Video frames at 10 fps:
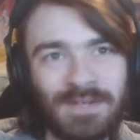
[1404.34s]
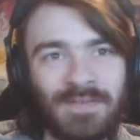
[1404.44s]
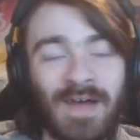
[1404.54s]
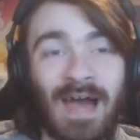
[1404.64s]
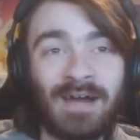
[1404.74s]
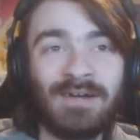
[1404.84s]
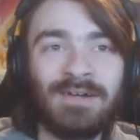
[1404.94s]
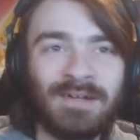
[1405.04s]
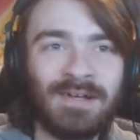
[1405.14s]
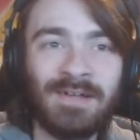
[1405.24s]
That,
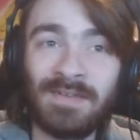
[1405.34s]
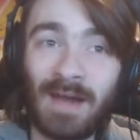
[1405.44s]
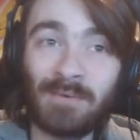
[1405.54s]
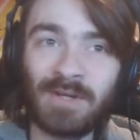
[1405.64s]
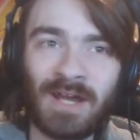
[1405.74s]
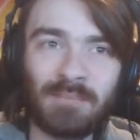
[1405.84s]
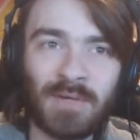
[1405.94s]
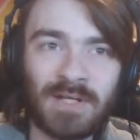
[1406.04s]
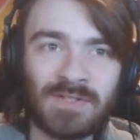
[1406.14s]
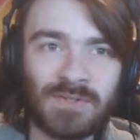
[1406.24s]
that would kind of
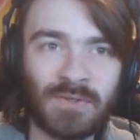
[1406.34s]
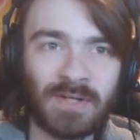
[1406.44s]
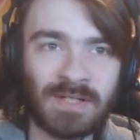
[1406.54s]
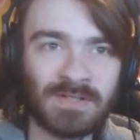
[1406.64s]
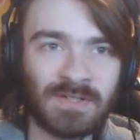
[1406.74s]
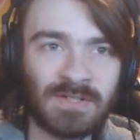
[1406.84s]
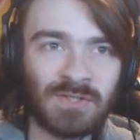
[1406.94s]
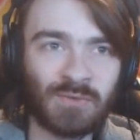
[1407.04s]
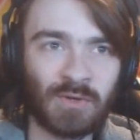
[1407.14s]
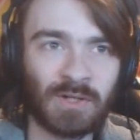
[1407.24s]
break the story. So this
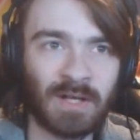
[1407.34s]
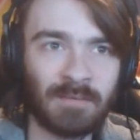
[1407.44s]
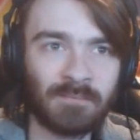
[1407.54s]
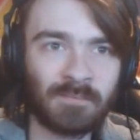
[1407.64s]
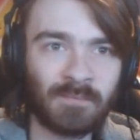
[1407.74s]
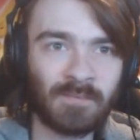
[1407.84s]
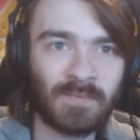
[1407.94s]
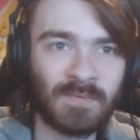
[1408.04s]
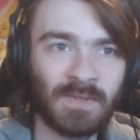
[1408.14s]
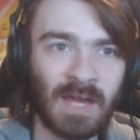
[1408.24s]
is Rock Climb.
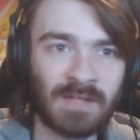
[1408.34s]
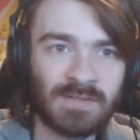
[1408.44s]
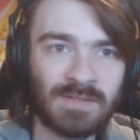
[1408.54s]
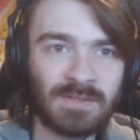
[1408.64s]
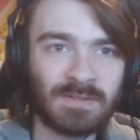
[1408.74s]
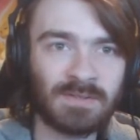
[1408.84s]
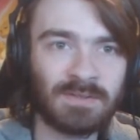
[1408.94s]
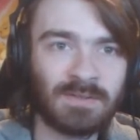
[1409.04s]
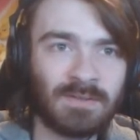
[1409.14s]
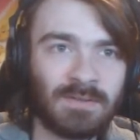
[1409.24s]
Yes.
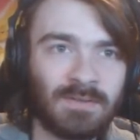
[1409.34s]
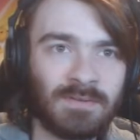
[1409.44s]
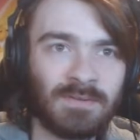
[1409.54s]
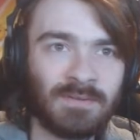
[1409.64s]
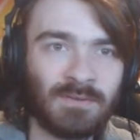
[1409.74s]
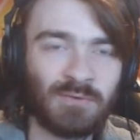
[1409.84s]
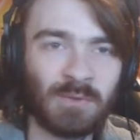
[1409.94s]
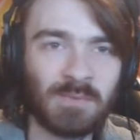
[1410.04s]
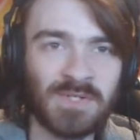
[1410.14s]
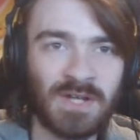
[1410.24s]
Thought
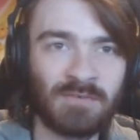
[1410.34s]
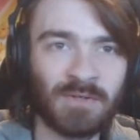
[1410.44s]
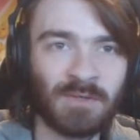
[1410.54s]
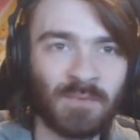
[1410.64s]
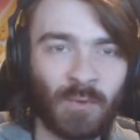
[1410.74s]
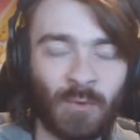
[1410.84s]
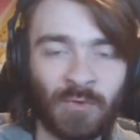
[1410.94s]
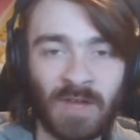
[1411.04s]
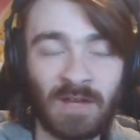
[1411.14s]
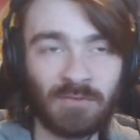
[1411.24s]
it was another
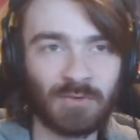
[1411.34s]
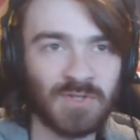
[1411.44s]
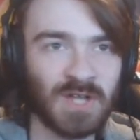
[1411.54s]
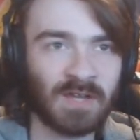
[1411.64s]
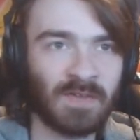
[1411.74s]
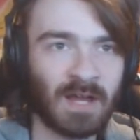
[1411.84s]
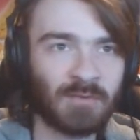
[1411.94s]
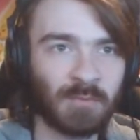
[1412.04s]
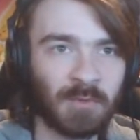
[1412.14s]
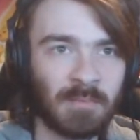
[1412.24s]
Orvain for a second there,
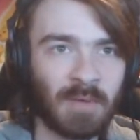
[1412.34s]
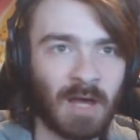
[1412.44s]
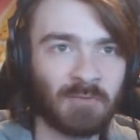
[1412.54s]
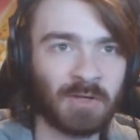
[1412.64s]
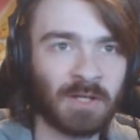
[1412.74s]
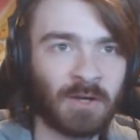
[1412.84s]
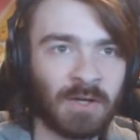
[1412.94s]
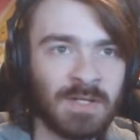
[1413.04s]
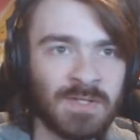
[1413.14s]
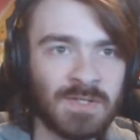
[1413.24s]
if I'm going to be perfectly
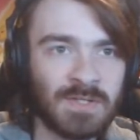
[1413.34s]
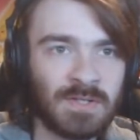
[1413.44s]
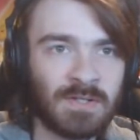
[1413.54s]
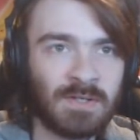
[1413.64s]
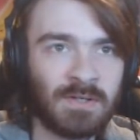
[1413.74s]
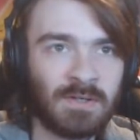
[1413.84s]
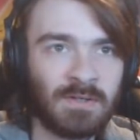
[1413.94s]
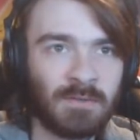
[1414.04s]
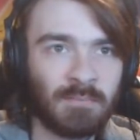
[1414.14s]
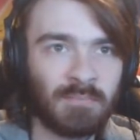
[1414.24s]
honest.
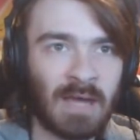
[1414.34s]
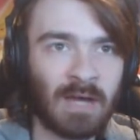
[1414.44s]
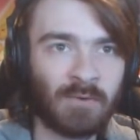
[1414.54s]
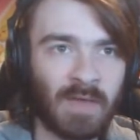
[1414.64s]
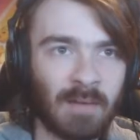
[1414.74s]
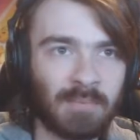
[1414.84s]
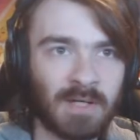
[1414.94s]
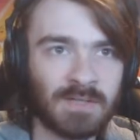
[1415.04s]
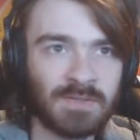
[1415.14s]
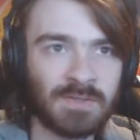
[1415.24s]
Battled that
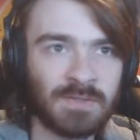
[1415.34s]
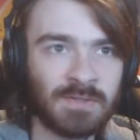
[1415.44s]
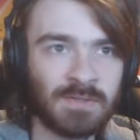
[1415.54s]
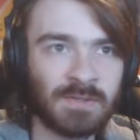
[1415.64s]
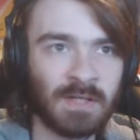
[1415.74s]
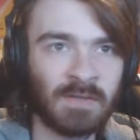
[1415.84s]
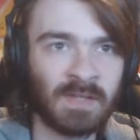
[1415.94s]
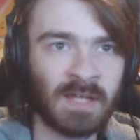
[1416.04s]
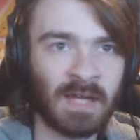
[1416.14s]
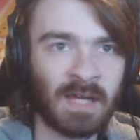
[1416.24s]
person in
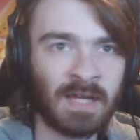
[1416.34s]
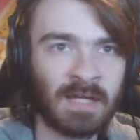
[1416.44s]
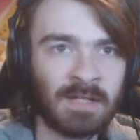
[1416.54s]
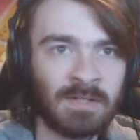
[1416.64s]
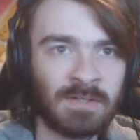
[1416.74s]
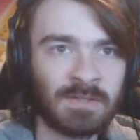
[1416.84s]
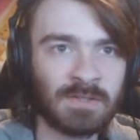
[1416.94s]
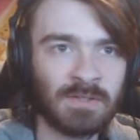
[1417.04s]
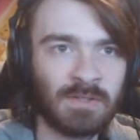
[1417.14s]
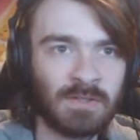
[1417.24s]
the end.
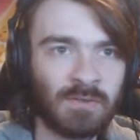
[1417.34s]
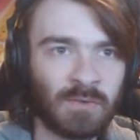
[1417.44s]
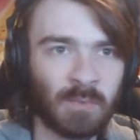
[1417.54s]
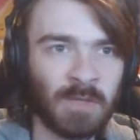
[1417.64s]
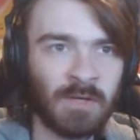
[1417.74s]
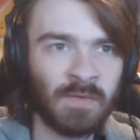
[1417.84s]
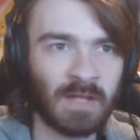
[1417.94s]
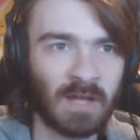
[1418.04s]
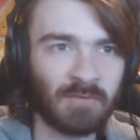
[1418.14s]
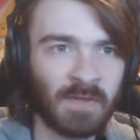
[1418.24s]
Can we go to the
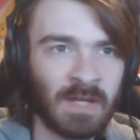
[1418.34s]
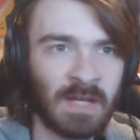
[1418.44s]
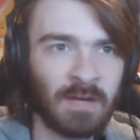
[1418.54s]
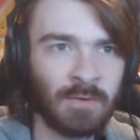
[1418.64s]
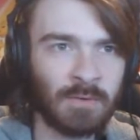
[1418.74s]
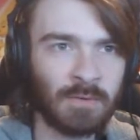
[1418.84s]
left there now?